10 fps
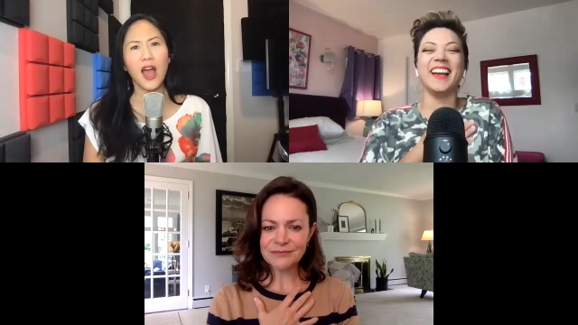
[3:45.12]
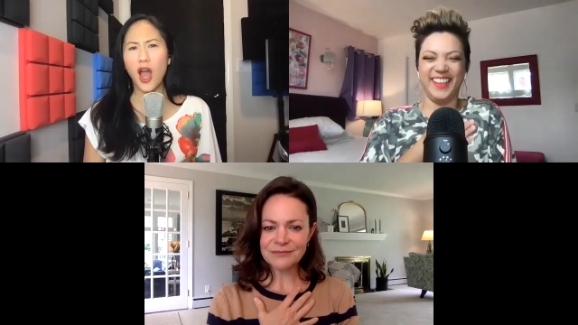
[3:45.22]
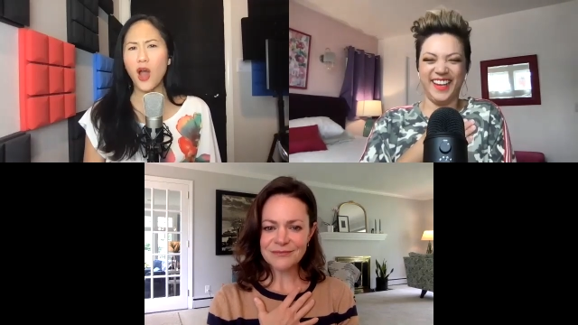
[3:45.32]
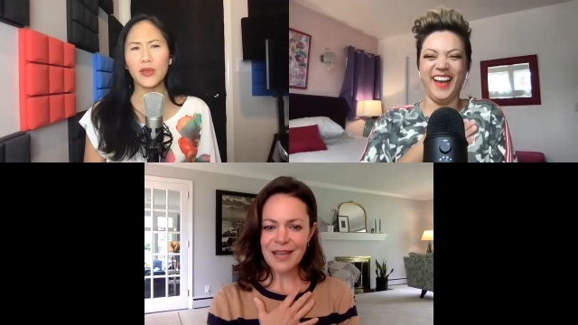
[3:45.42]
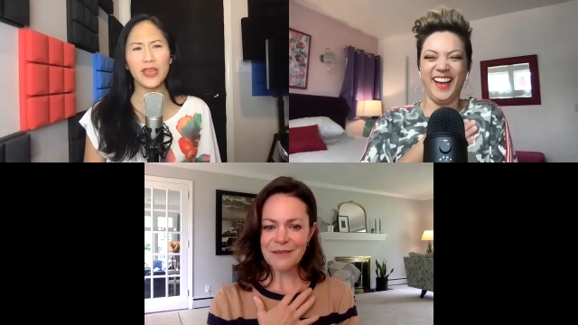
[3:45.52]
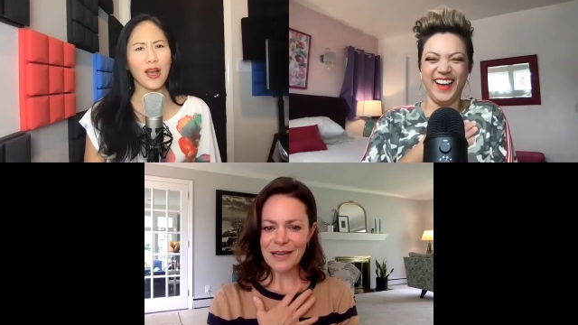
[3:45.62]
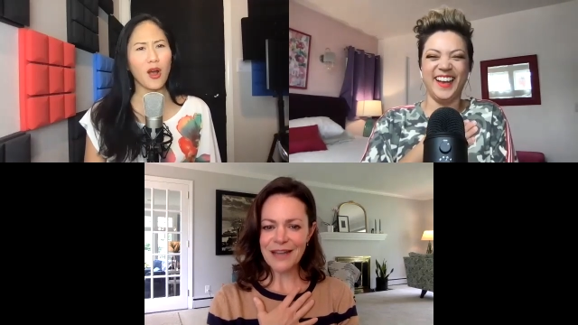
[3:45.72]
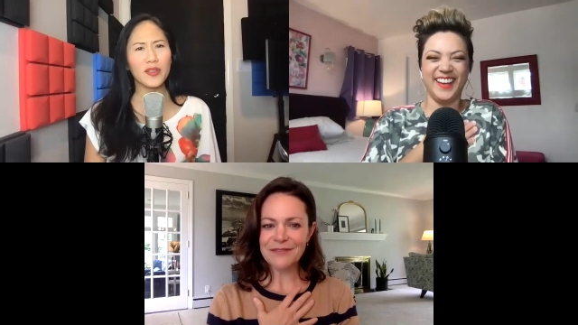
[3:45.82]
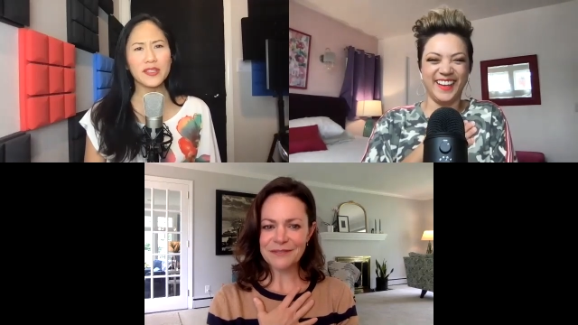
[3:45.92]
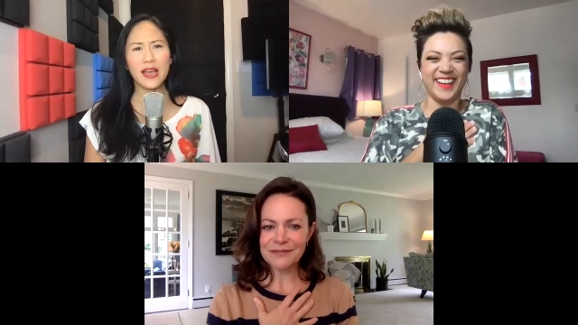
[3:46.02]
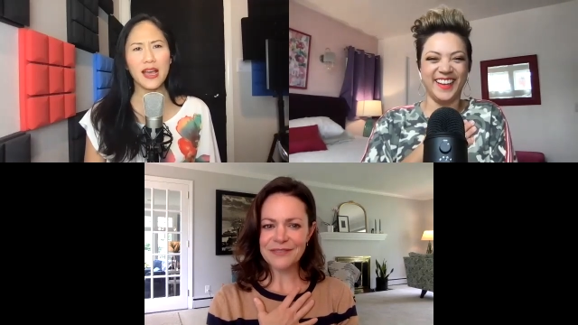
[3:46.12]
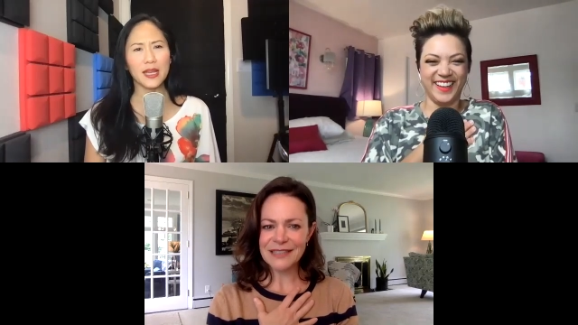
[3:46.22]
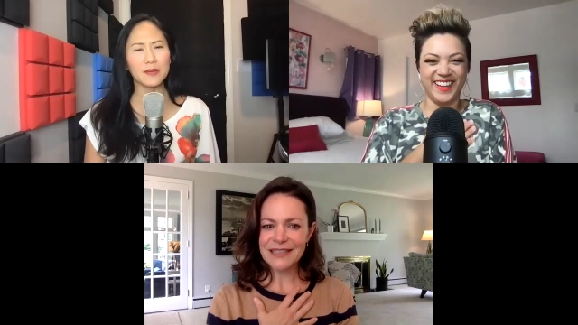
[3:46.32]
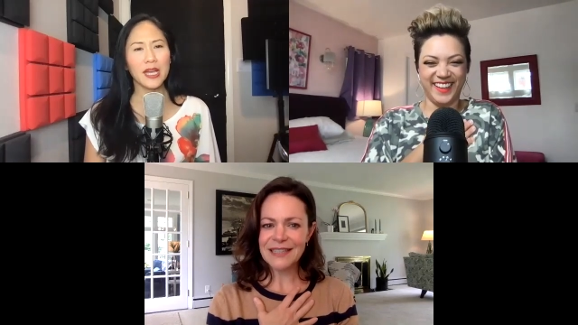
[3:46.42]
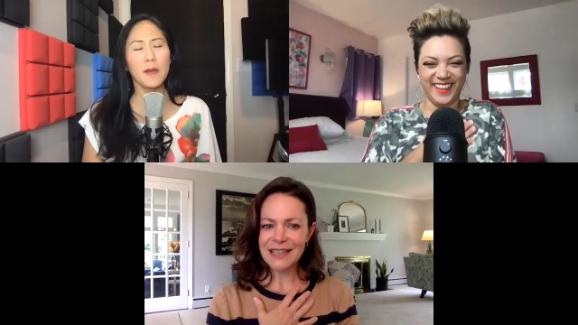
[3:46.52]
Speaker 1: oh yeah, all the
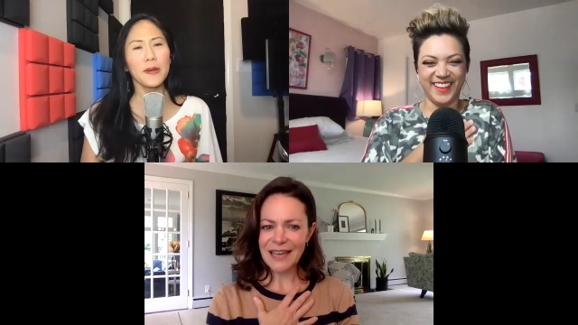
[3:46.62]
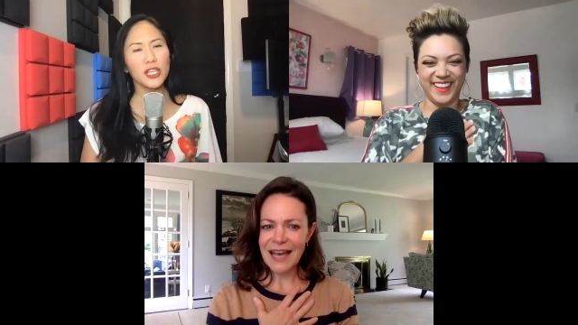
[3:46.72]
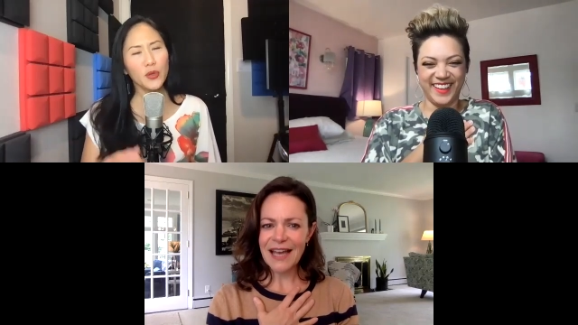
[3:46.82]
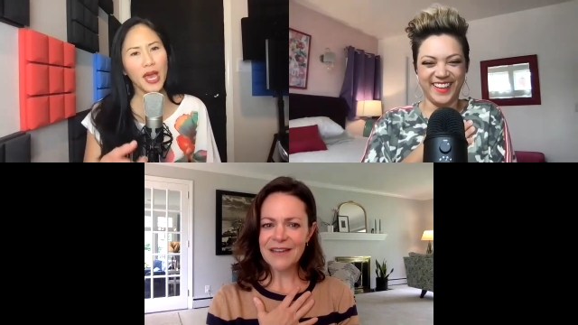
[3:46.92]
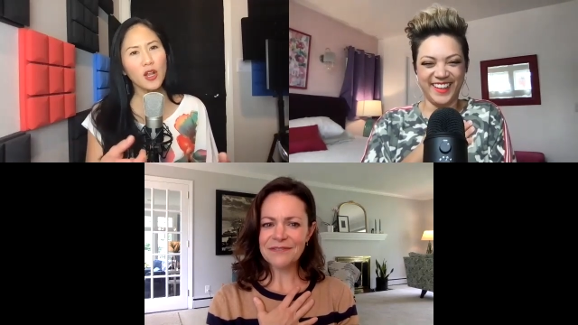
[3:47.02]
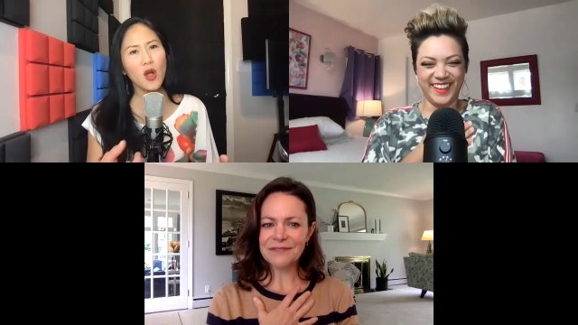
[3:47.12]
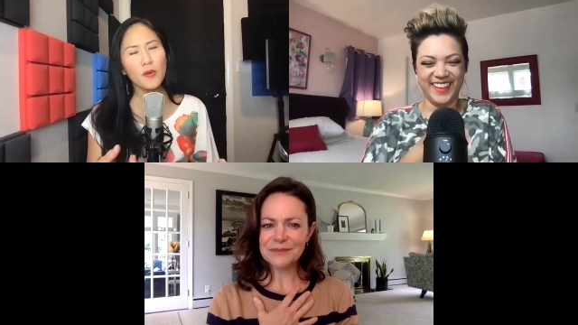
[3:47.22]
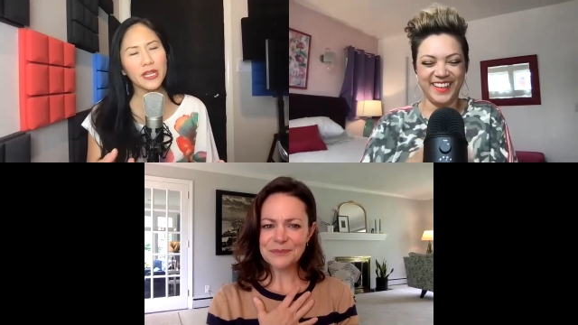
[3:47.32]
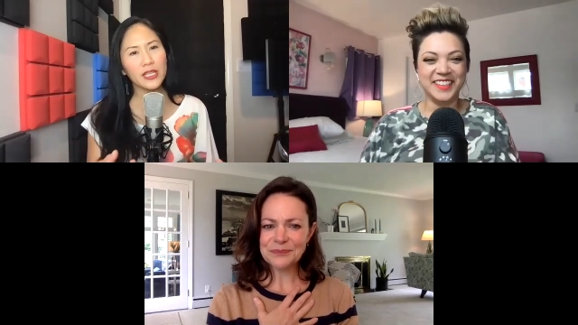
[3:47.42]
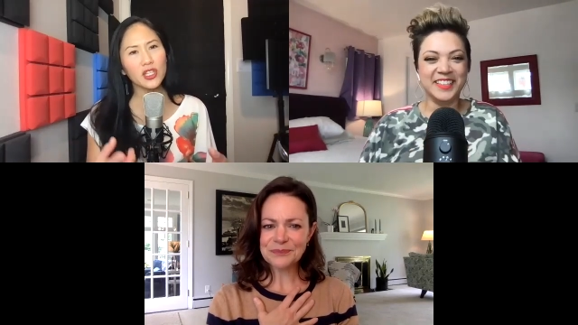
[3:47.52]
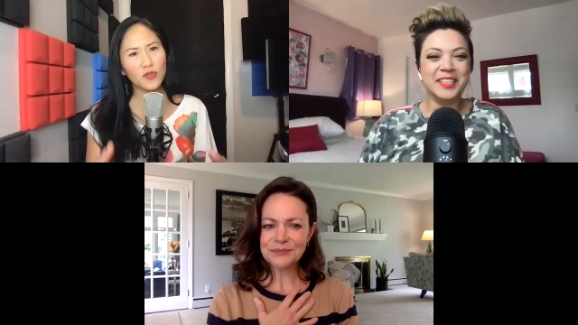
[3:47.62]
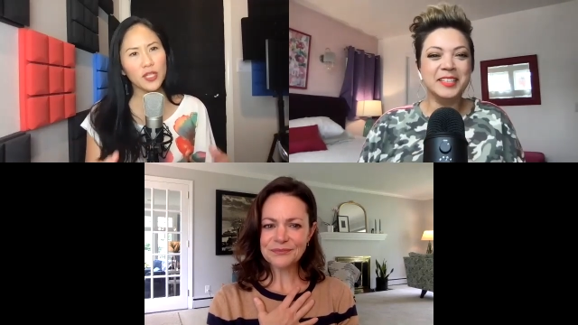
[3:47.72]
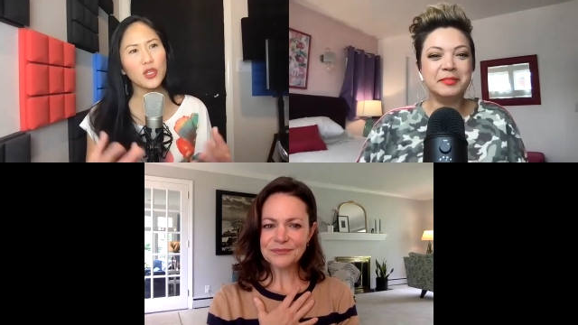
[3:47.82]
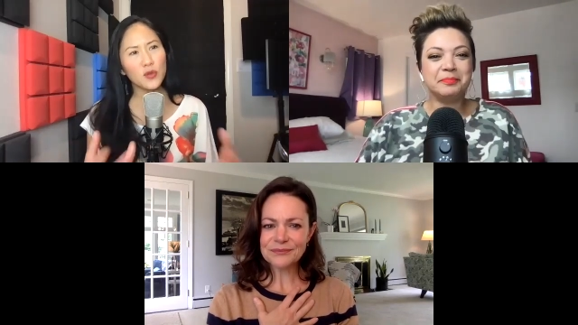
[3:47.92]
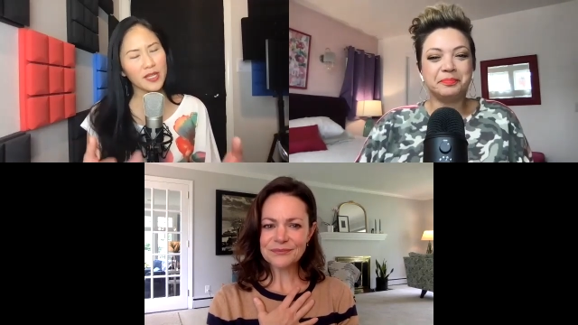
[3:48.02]
time. But you had already you've
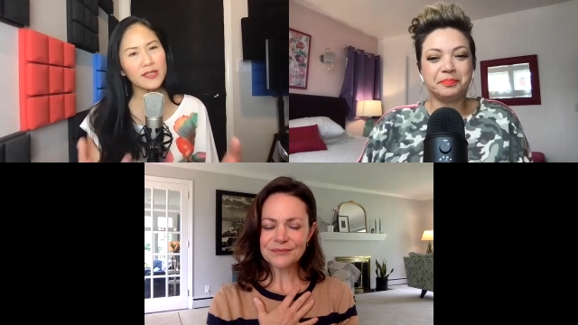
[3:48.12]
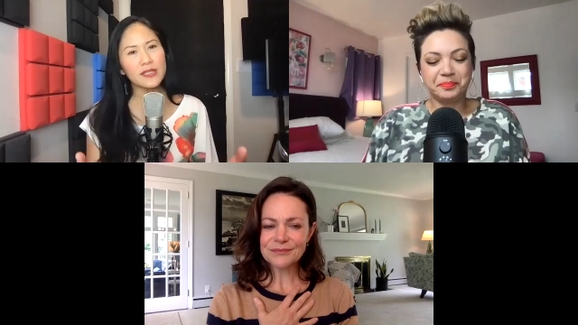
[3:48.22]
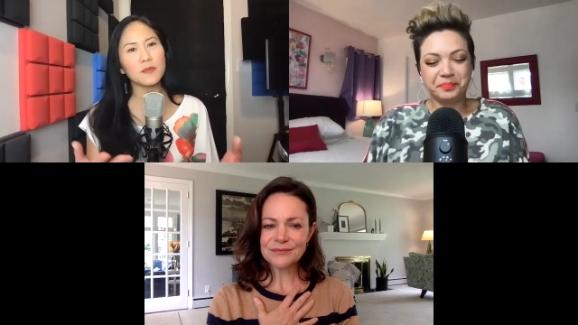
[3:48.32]
you've done some